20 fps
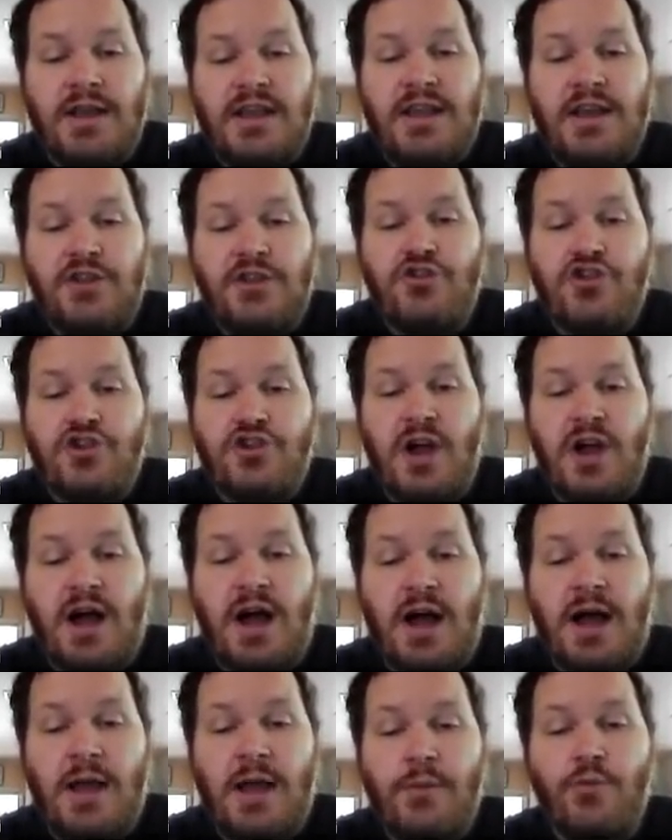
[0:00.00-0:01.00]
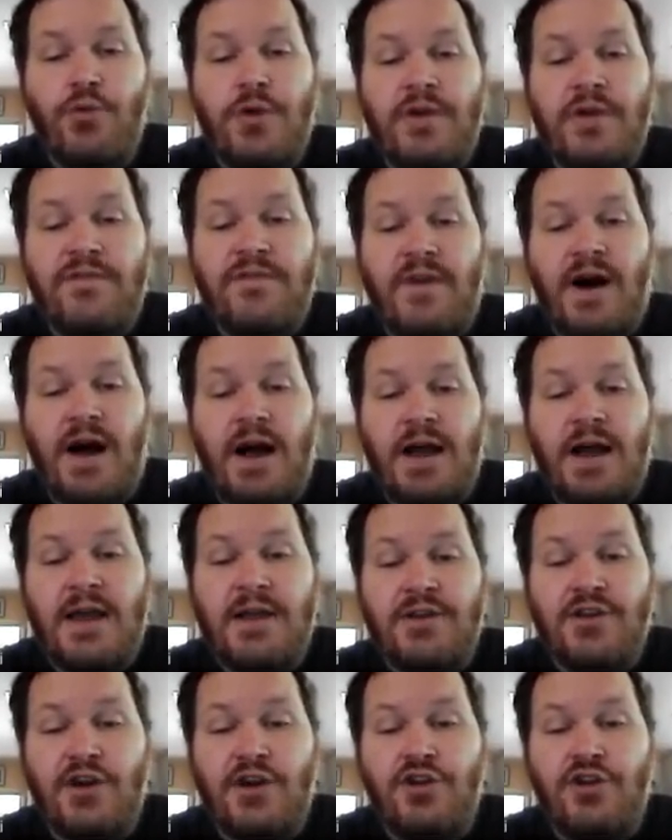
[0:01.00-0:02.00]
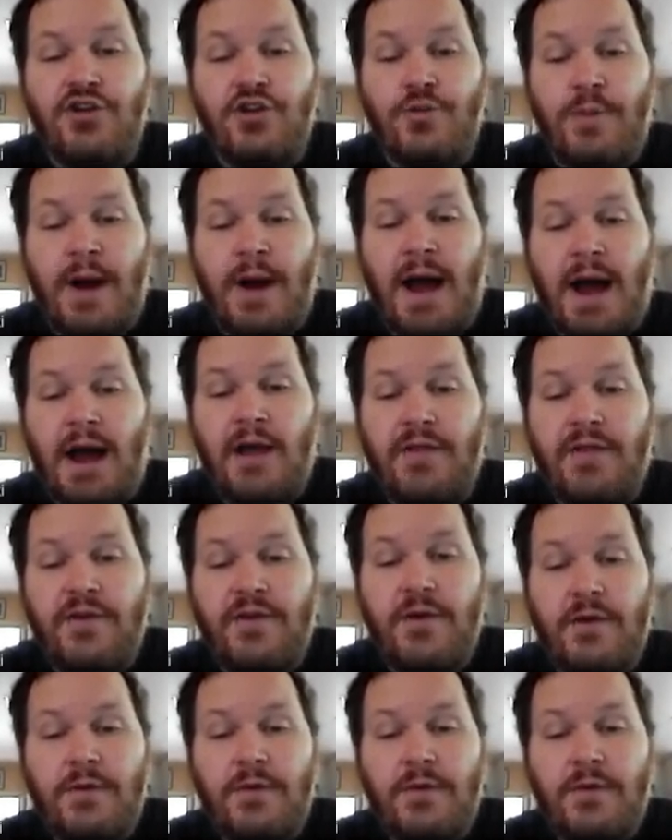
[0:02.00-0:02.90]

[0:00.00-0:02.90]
each time we find a new path.